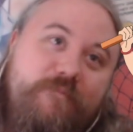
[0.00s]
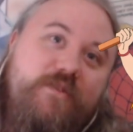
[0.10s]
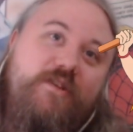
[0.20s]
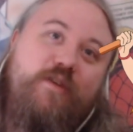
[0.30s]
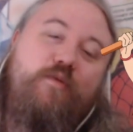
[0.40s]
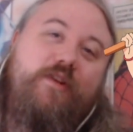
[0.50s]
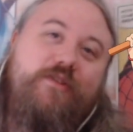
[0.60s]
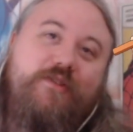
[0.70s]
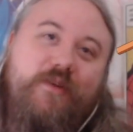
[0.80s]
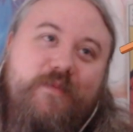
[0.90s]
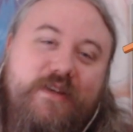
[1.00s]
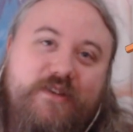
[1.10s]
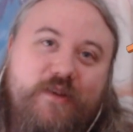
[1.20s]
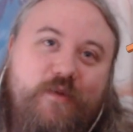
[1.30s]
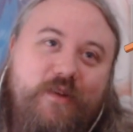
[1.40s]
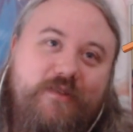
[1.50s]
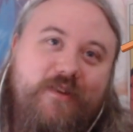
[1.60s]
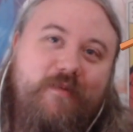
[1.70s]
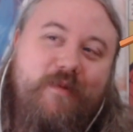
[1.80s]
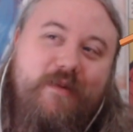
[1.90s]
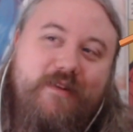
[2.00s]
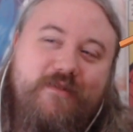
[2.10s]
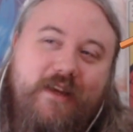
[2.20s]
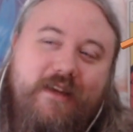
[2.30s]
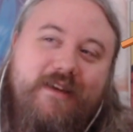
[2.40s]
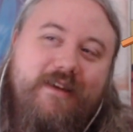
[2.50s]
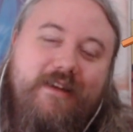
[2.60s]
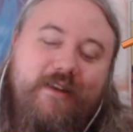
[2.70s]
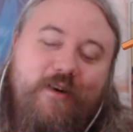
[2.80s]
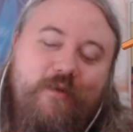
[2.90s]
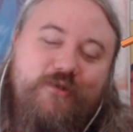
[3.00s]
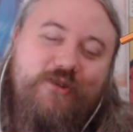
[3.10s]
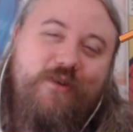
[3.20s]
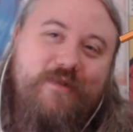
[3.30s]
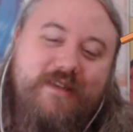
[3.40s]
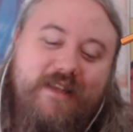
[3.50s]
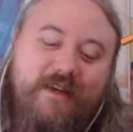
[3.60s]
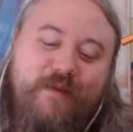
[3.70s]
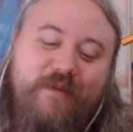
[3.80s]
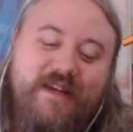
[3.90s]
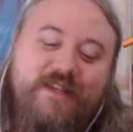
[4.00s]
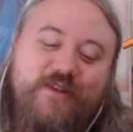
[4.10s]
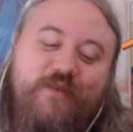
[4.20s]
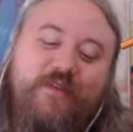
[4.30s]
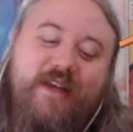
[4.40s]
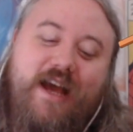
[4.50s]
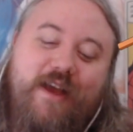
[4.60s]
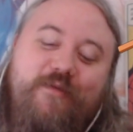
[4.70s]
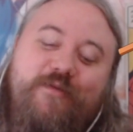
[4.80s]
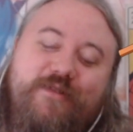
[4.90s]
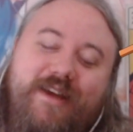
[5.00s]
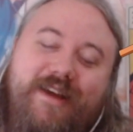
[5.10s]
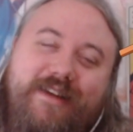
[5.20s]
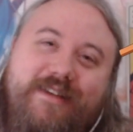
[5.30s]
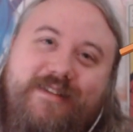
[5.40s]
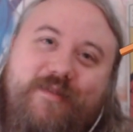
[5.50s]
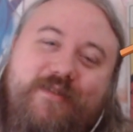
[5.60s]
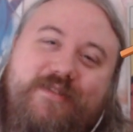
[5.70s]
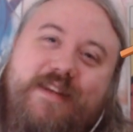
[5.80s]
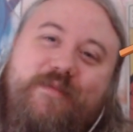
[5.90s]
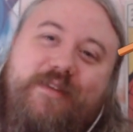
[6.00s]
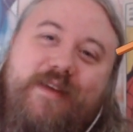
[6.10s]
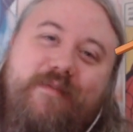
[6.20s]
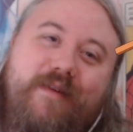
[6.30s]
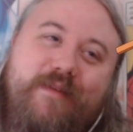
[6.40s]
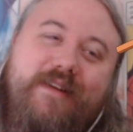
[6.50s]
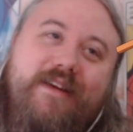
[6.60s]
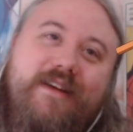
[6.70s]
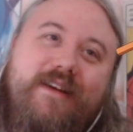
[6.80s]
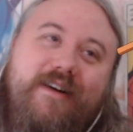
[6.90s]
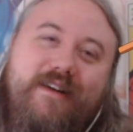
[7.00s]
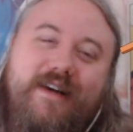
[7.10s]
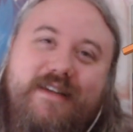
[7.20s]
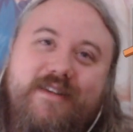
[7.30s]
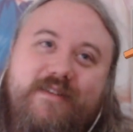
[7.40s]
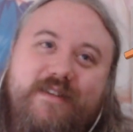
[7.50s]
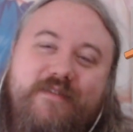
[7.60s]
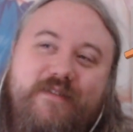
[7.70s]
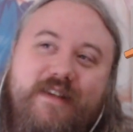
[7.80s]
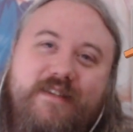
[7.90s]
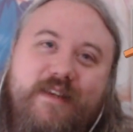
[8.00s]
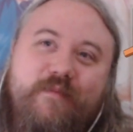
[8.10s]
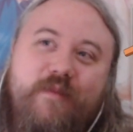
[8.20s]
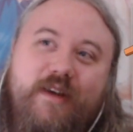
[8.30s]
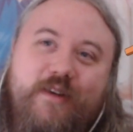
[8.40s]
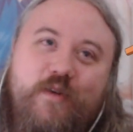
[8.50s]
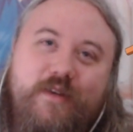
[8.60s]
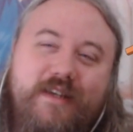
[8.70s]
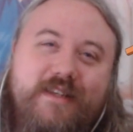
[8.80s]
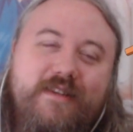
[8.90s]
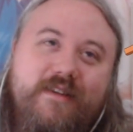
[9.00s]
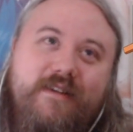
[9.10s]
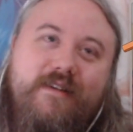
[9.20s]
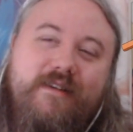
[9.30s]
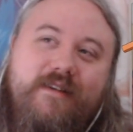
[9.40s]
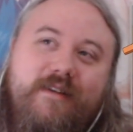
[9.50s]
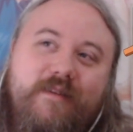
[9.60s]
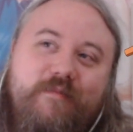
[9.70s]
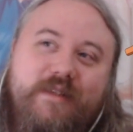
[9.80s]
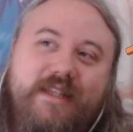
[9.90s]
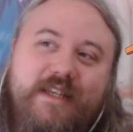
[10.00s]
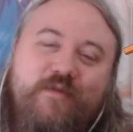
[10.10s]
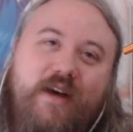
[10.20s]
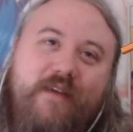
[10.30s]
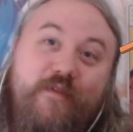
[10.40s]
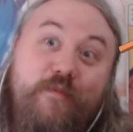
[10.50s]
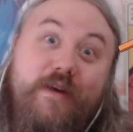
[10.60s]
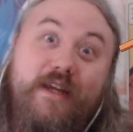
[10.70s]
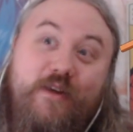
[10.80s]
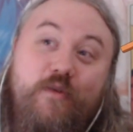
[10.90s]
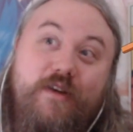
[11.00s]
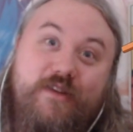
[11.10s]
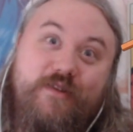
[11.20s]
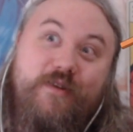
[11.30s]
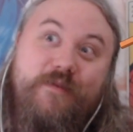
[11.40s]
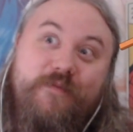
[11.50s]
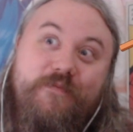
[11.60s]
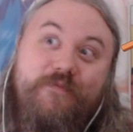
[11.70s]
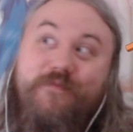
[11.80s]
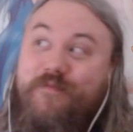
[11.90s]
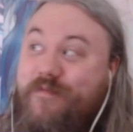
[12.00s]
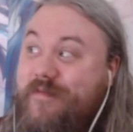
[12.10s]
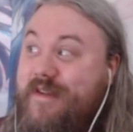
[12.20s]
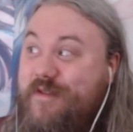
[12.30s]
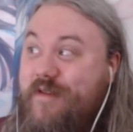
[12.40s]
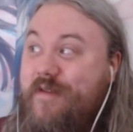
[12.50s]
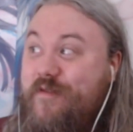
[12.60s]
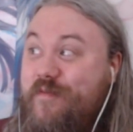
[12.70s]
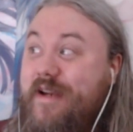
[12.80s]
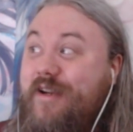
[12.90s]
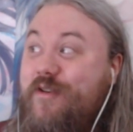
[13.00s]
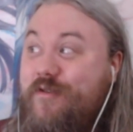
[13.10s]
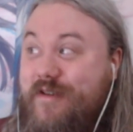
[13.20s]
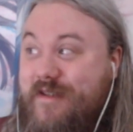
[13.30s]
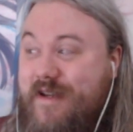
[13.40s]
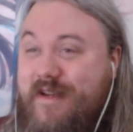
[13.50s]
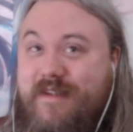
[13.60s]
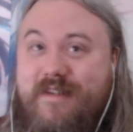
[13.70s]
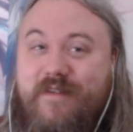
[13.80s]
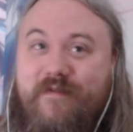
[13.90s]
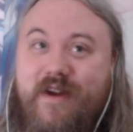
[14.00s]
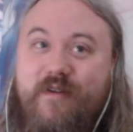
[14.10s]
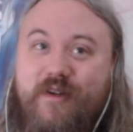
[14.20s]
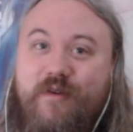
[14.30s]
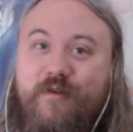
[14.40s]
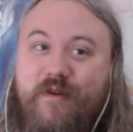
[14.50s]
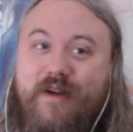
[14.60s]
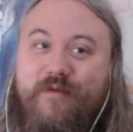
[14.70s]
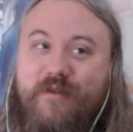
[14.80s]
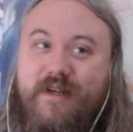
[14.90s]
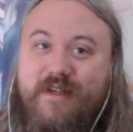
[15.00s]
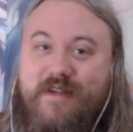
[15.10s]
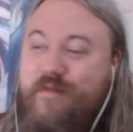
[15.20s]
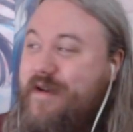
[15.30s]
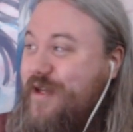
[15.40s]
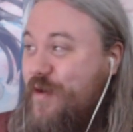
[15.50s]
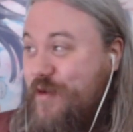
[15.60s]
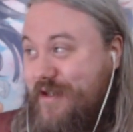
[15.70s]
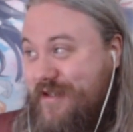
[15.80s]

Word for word: She wants some. Yeah, she wants some. I mean, it's like the whole show is like a bunch of guys react because they won't sleep with him. I mean, but now it's not she feeds him uh, cookies. But this wife will bring cookies though. This wife will bring cookies, guys. She's a very good wife. Yeah, she bring cookies.